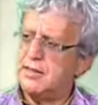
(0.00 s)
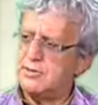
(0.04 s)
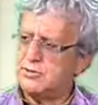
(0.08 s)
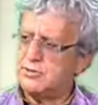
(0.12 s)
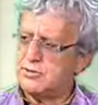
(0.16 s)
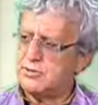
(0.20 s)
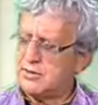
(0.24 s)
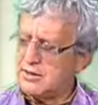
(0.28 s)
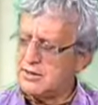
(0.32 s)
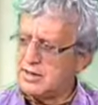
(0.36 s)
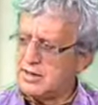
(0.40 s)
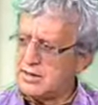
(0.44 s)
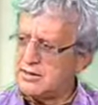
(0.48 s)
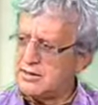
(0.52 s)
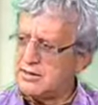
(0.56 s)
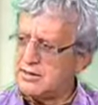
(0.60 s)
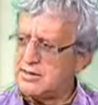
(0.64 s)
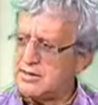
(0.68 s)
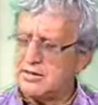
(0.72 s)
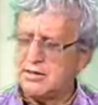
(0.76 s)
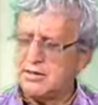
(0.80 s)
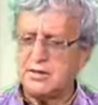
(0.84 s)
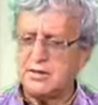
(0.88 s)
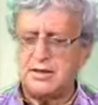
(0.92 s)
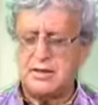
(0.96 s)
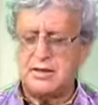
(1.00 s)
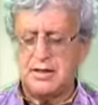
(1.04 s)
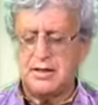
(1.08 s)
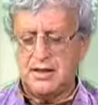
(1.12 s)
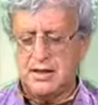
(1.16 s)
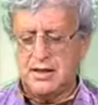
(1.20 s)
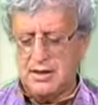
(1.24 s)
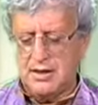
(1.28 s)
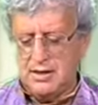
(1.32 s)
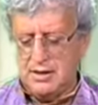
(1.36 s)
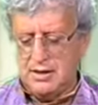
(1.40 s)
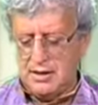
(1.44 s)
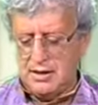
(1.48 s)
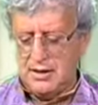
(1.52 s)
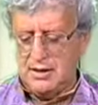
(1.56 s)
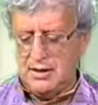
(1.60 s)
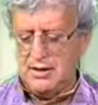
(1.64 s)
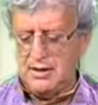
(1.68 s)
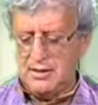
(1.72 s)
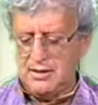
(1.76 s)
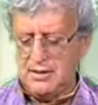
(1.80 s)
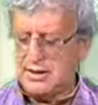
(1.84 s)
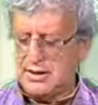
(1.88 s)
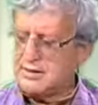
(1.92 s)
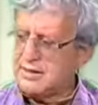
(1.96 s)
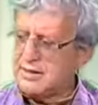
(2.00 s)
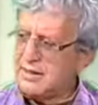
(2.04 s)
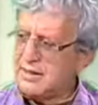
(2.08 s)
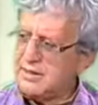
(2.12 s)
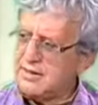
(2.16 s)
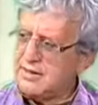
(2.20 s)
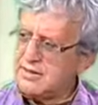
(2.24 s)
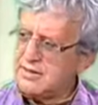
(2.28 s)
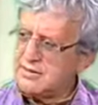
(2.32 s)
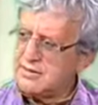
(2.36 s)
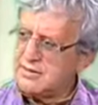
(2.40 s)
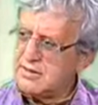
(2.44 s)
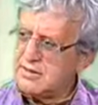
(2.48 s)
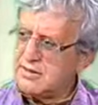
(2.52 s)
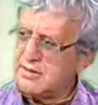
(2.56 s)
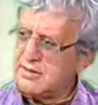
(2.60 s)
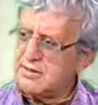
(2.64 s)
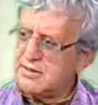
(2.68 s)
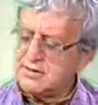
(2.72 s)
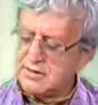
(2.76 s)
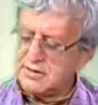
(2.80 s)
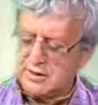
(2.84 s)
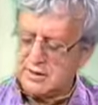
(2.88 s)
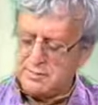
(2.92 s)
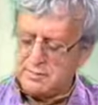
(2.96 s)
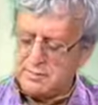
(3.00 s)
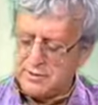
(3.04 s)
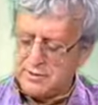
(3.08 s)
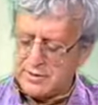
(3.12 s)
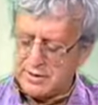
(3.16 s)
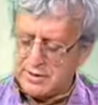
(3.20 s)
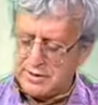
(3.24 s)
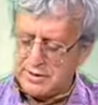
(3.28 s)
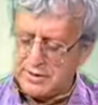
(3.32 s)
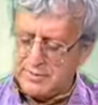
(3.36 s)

So that's I think is an important